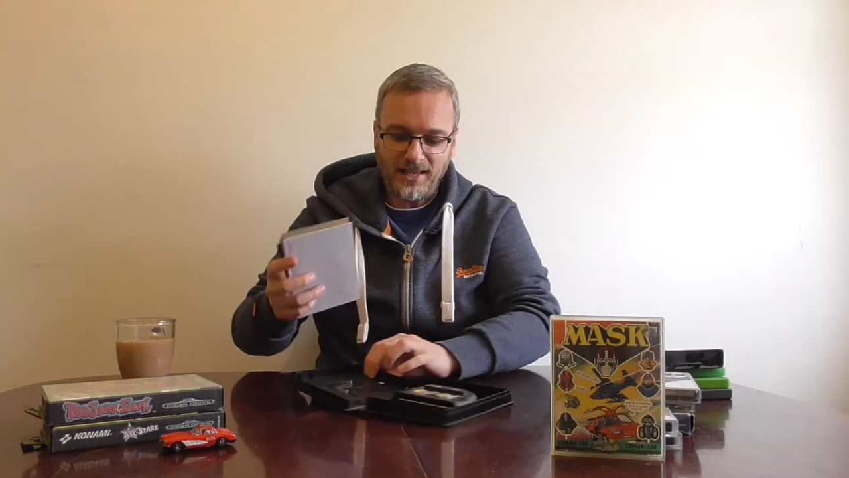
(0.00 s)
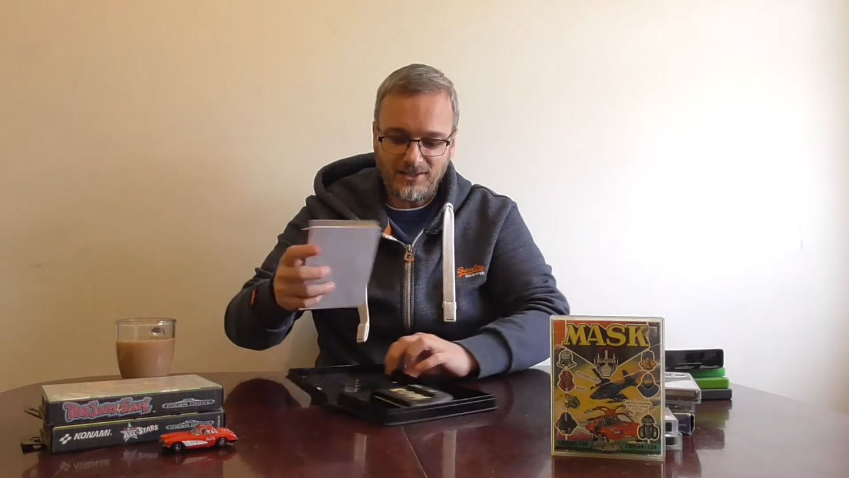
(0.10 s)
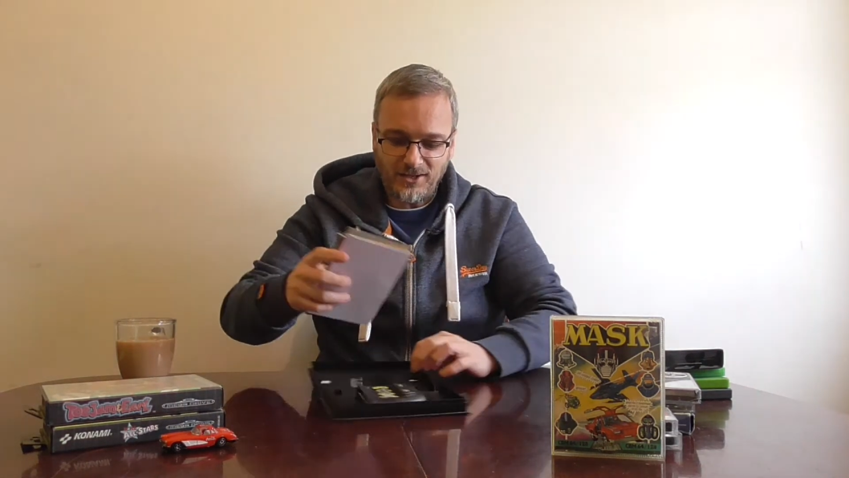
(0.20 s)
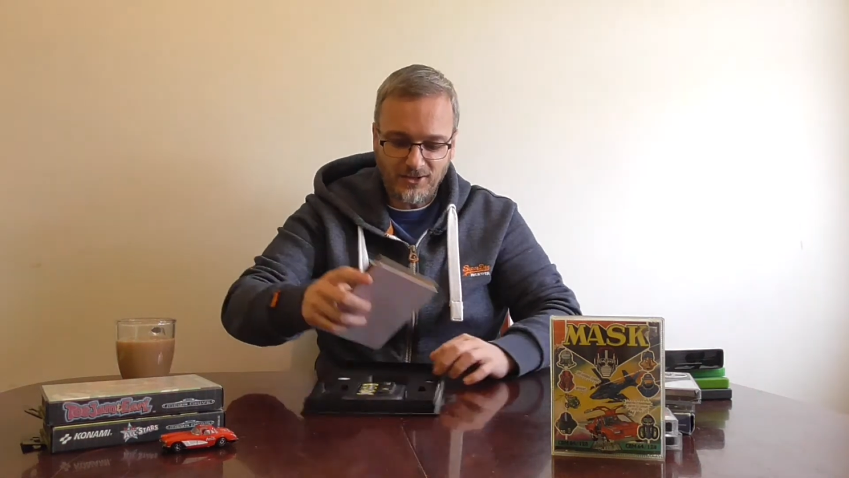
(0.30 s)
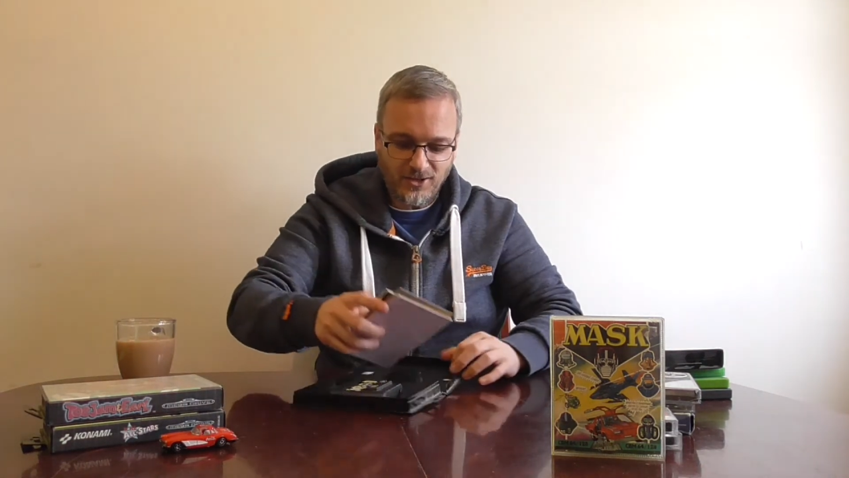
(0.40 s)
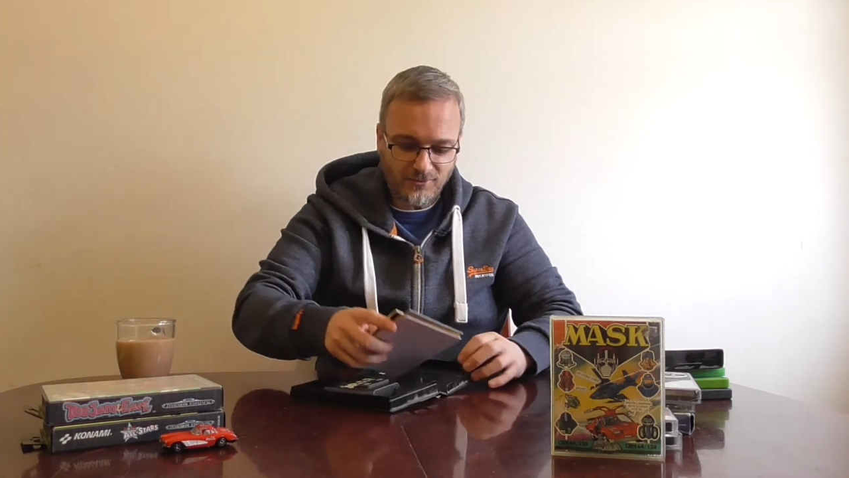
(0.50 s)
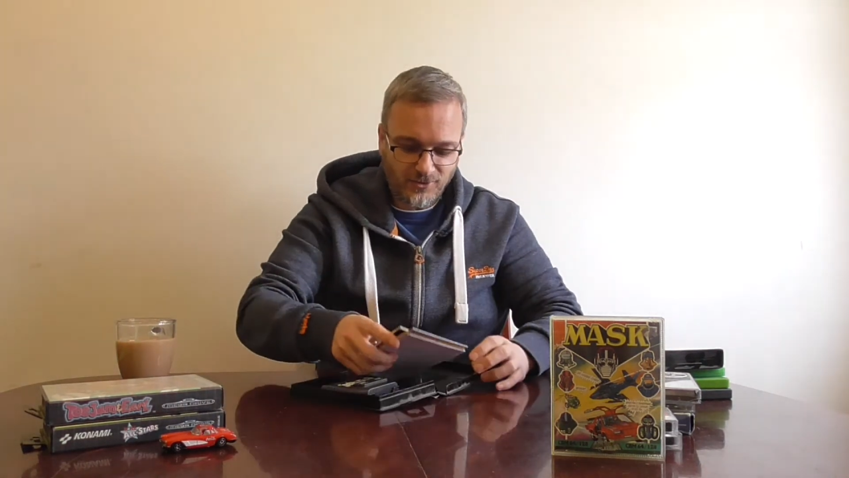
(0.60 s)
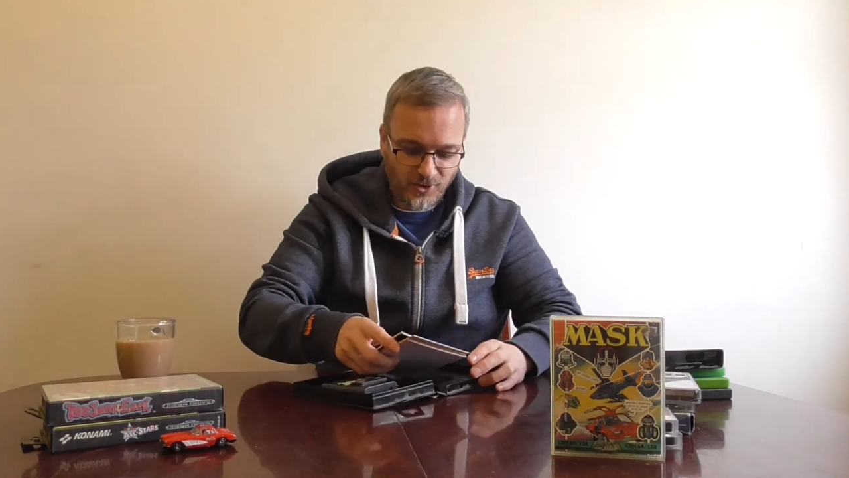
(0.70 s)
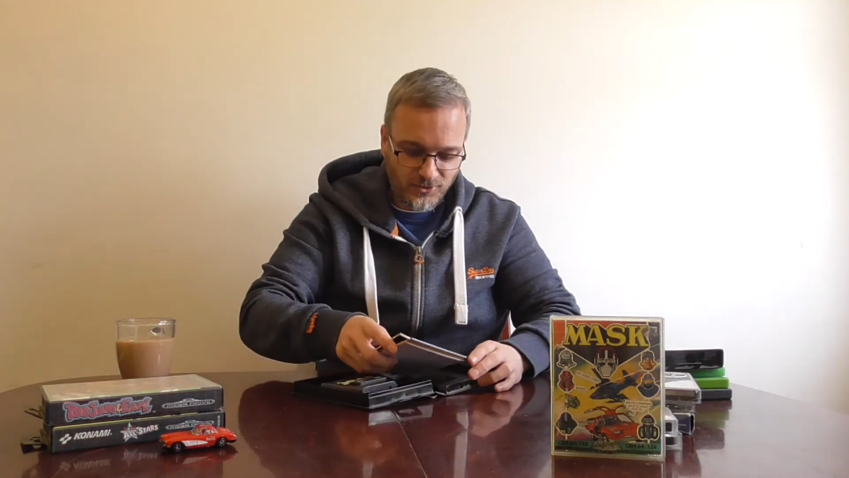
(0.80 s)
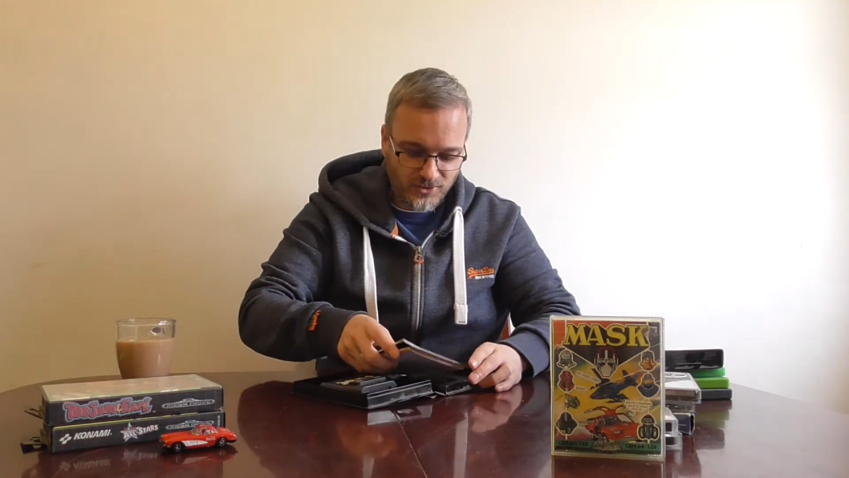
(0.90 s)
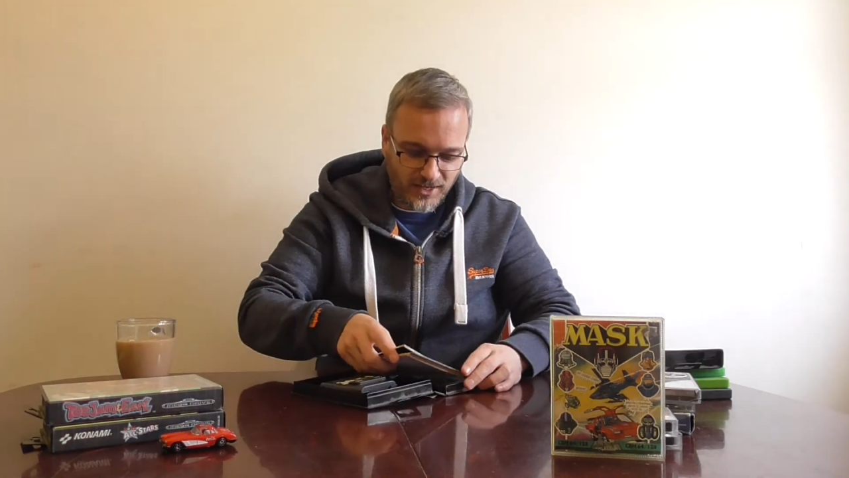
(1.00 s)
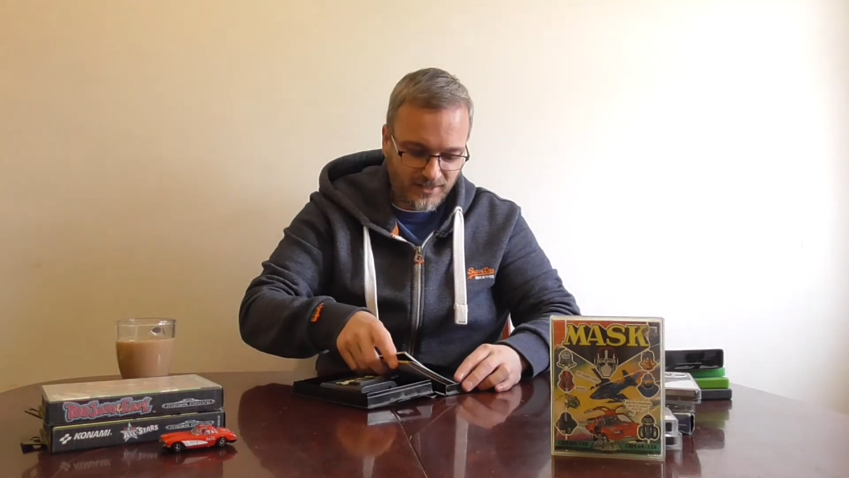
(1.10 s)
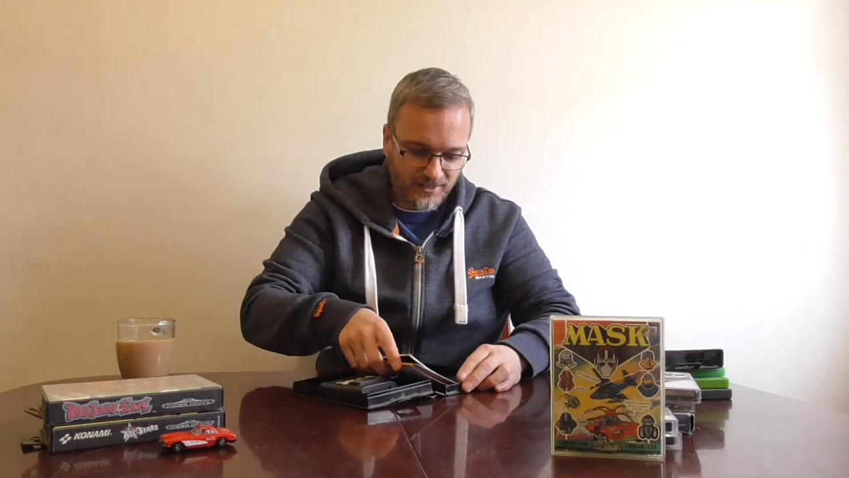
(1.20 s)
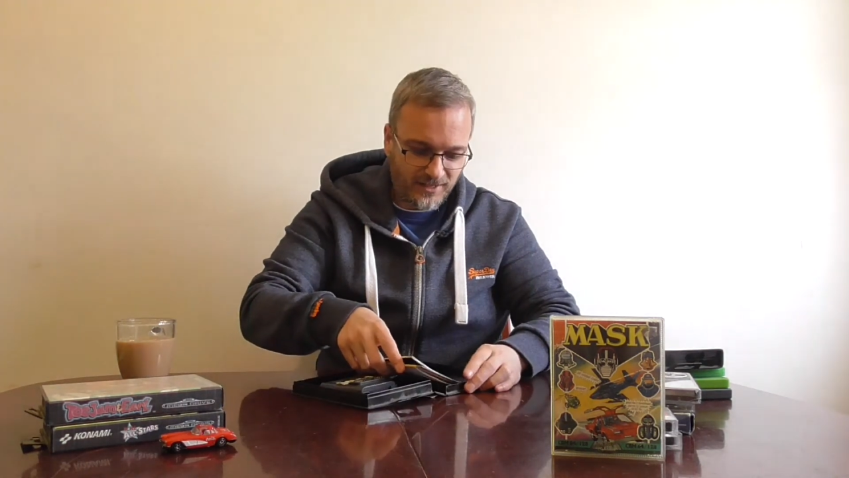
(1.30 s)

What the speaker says: that's a lot of content,